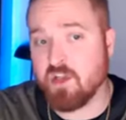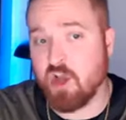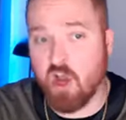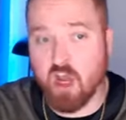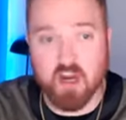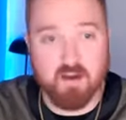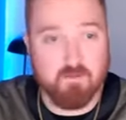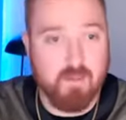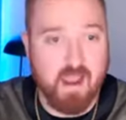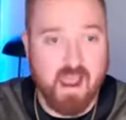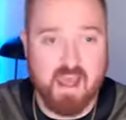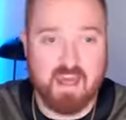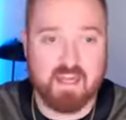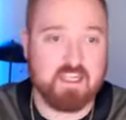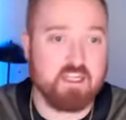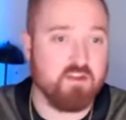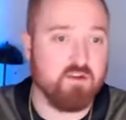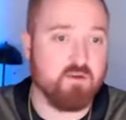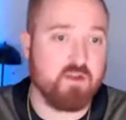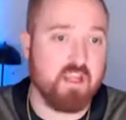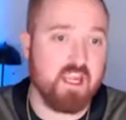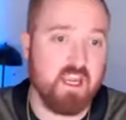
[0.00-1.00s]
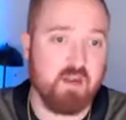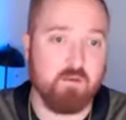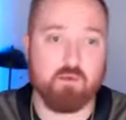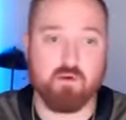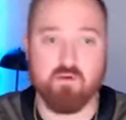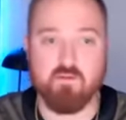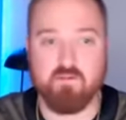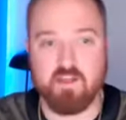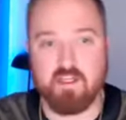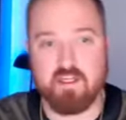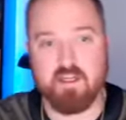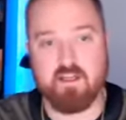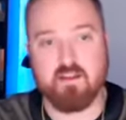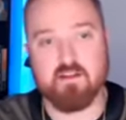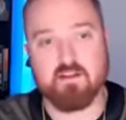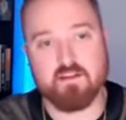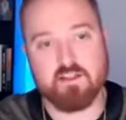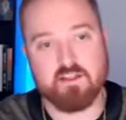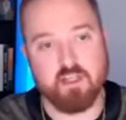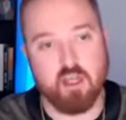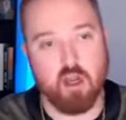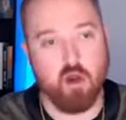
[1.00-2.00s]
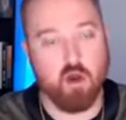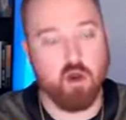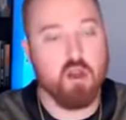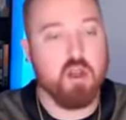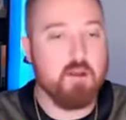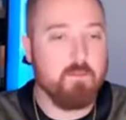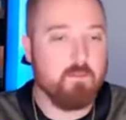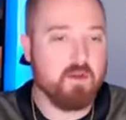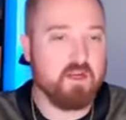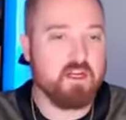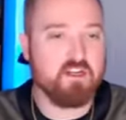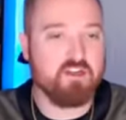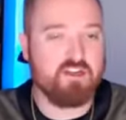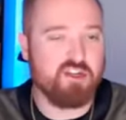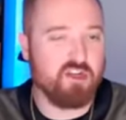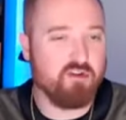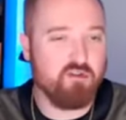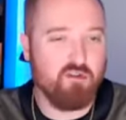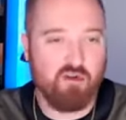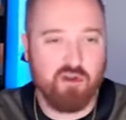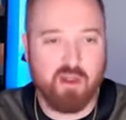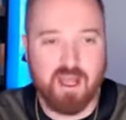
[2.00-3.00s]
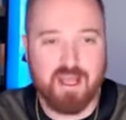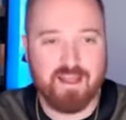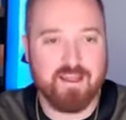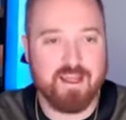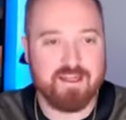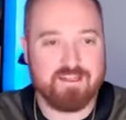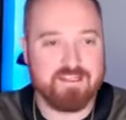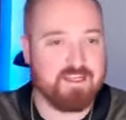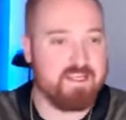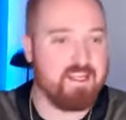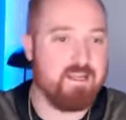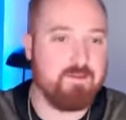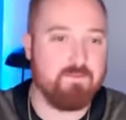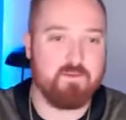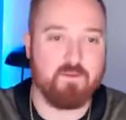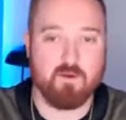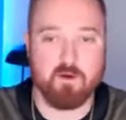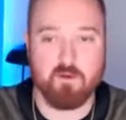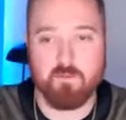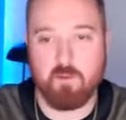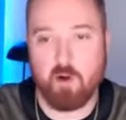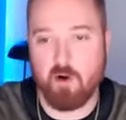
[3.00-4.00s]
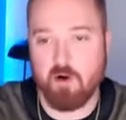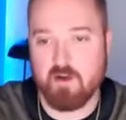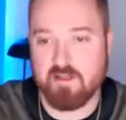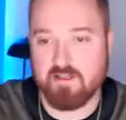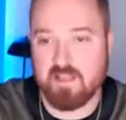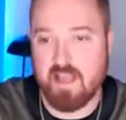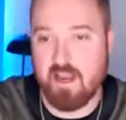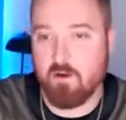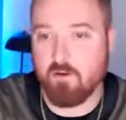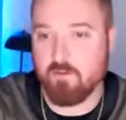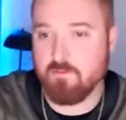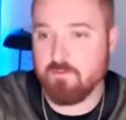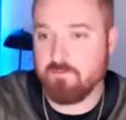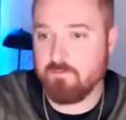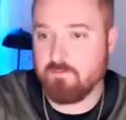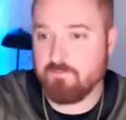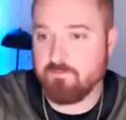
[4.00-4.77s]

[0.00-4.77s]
is automatic and you can't prevent it. So, but in general, I like to keep third parties out.